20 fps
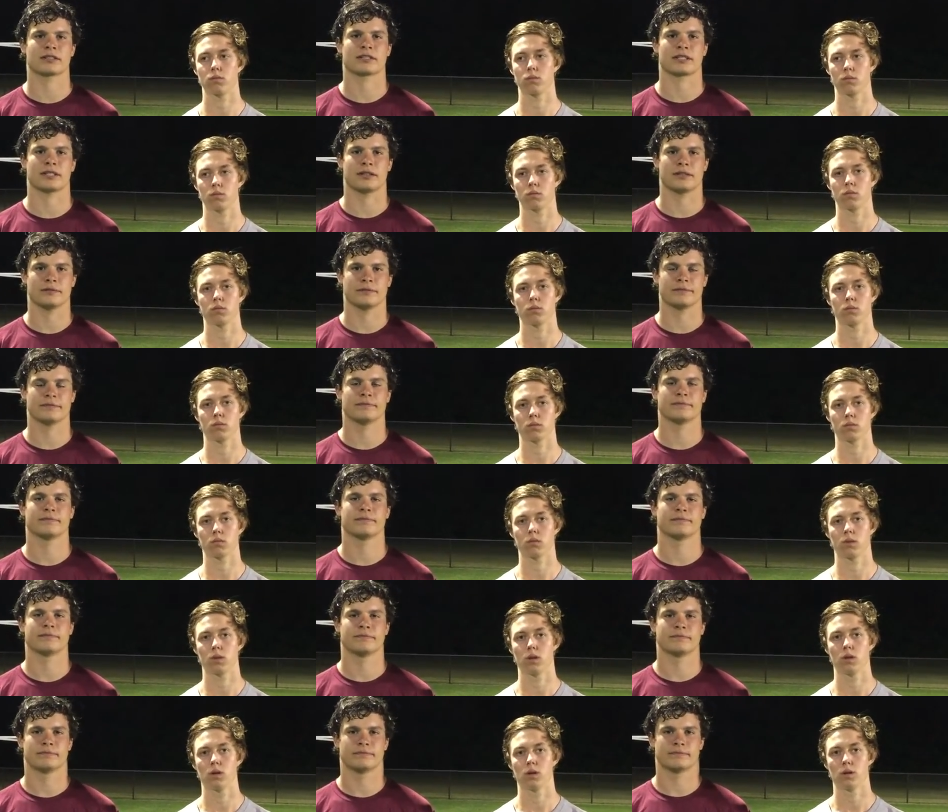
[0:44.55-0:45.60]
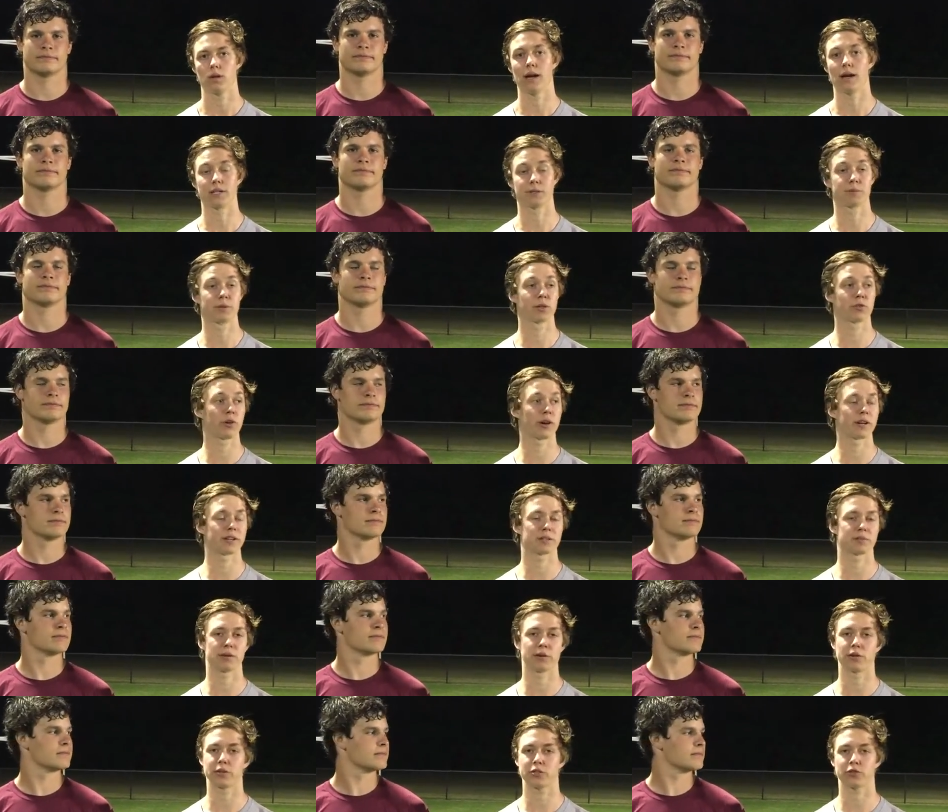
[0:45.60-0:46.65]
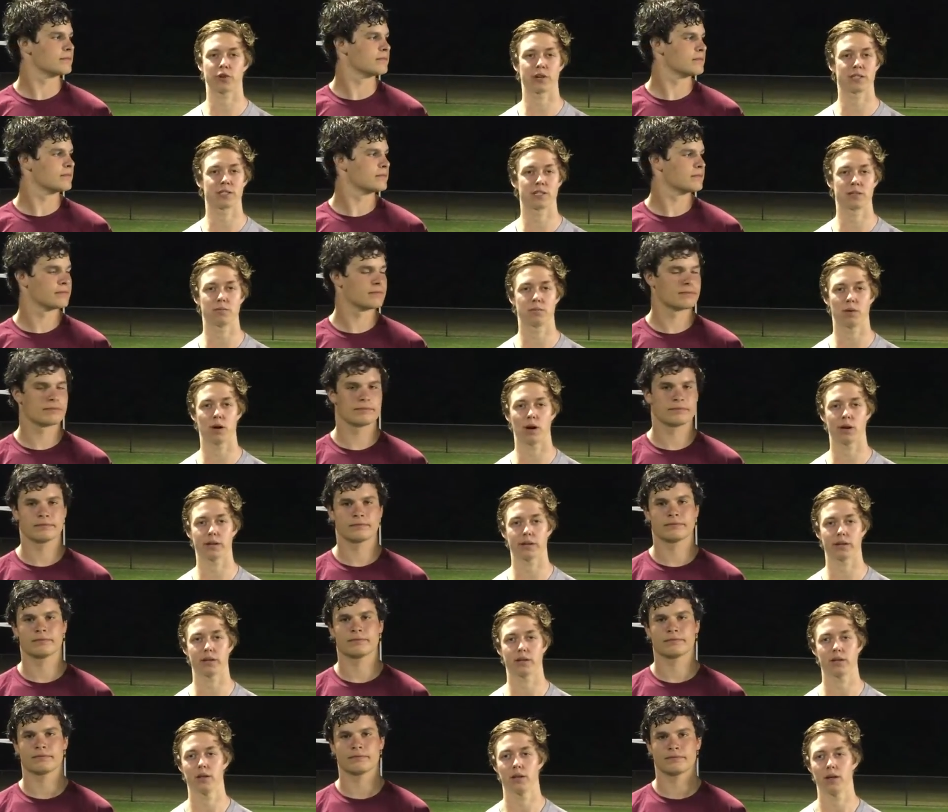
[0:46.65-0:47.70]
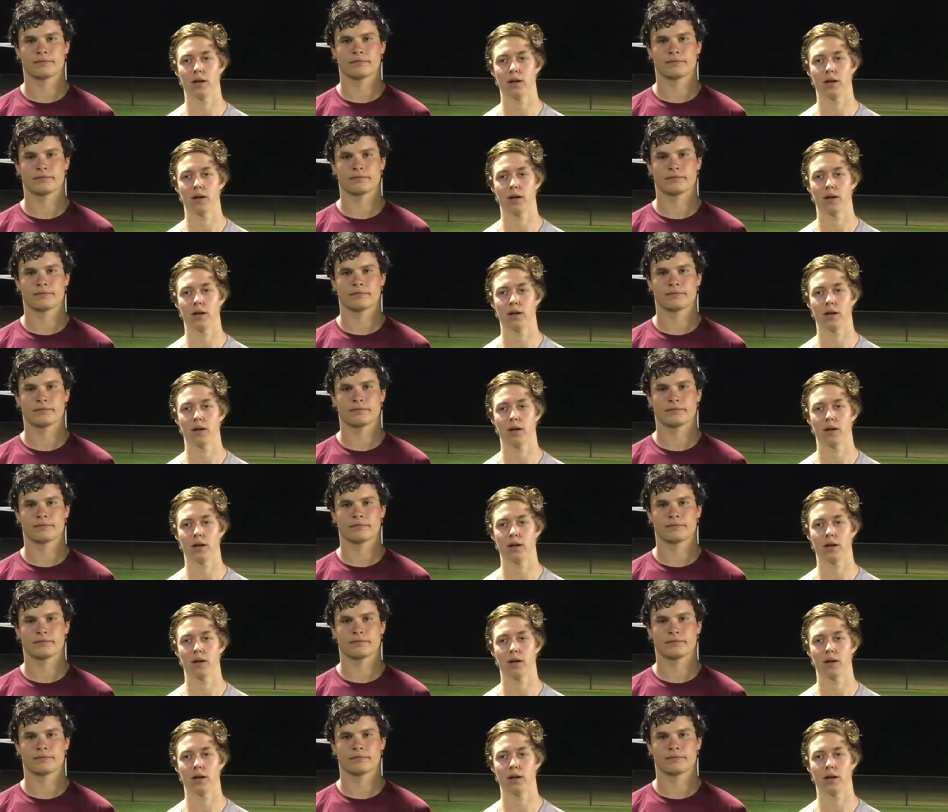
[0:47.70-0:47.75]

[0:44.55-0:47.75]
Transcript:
Speaker 1: So yeah, it's been a great experience. Great team bonding.